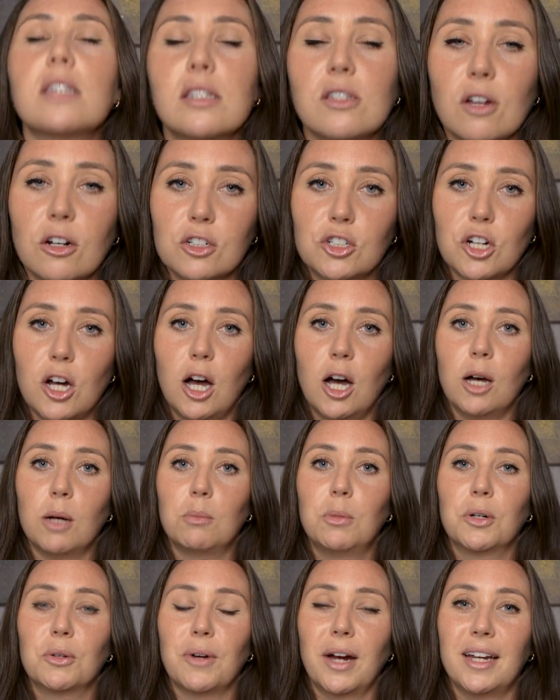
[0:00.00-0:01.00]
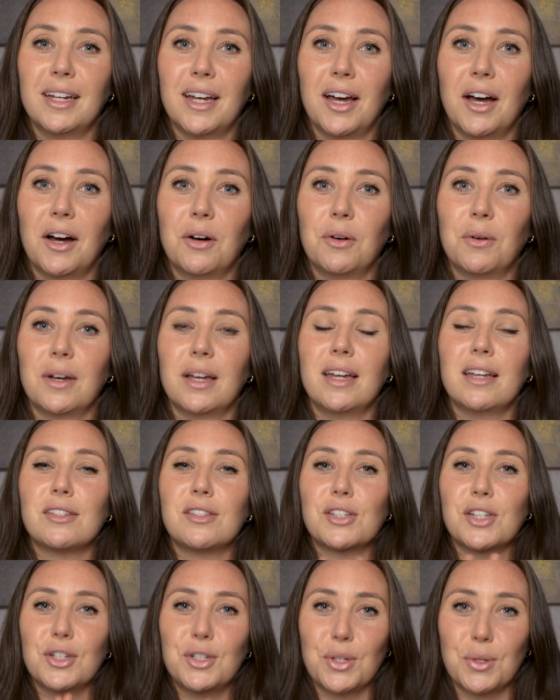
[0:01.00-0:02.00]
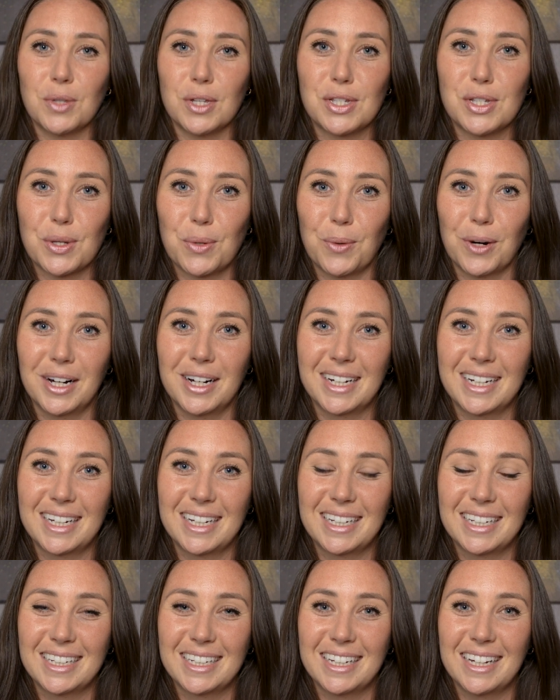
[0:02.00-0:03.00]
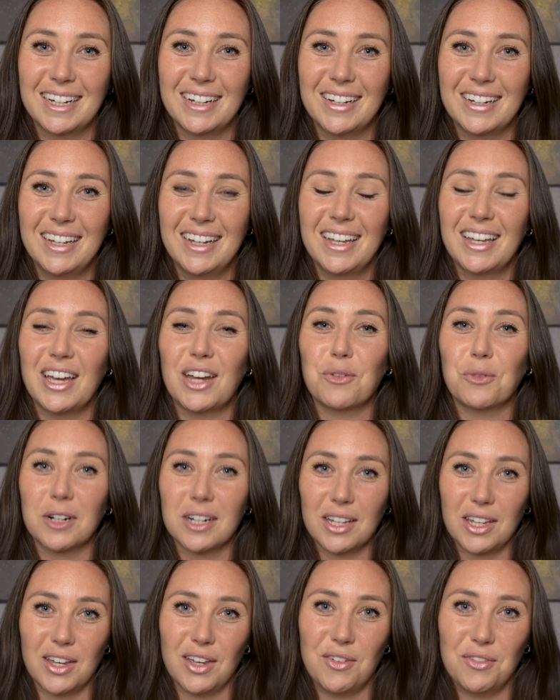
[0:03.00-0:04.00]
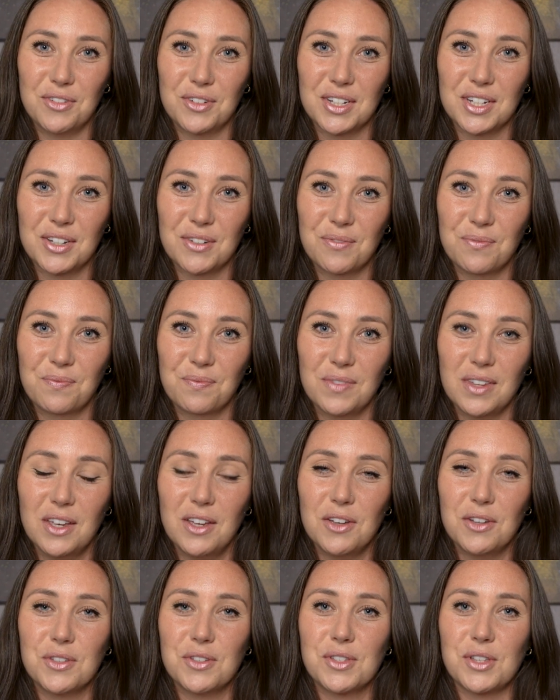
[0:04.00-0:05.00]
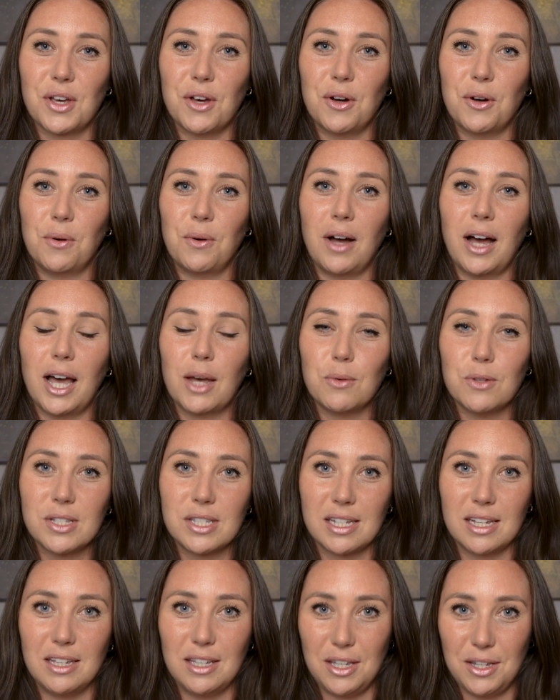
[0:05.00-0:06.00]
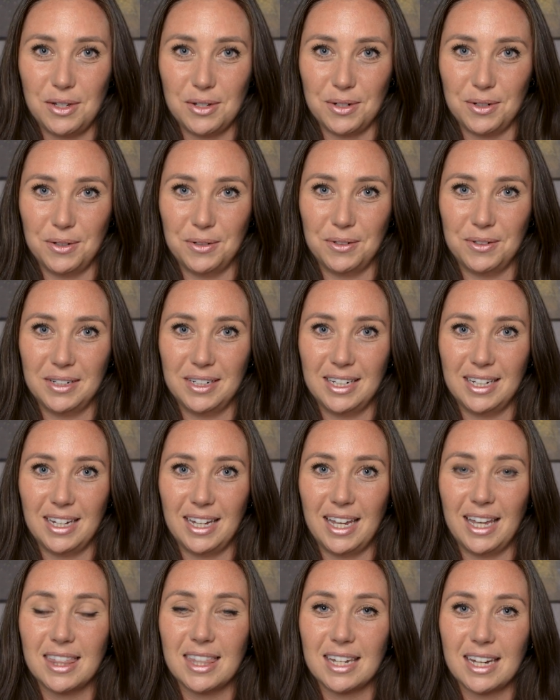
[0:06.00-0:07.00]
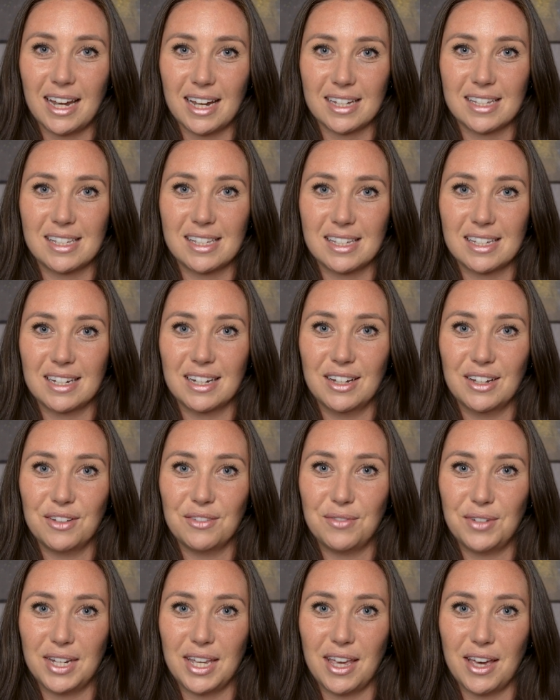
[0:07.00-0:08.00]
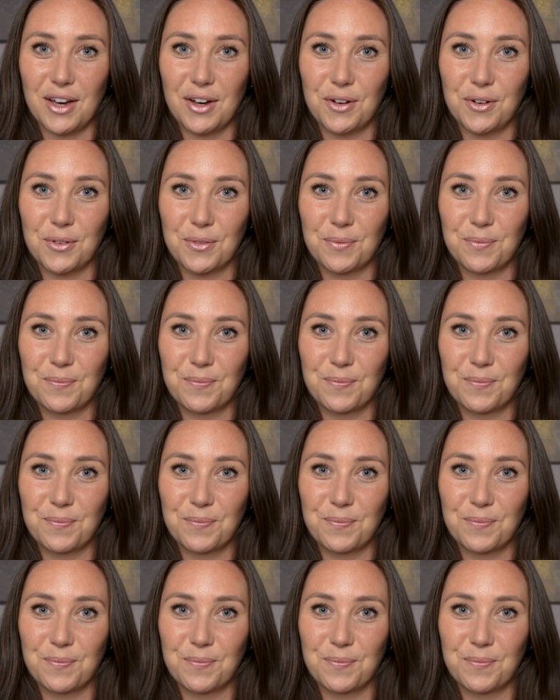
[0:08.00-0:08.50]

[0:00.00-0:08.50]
our job right now, is to do this work. And what a gift. So I will see you in the next video.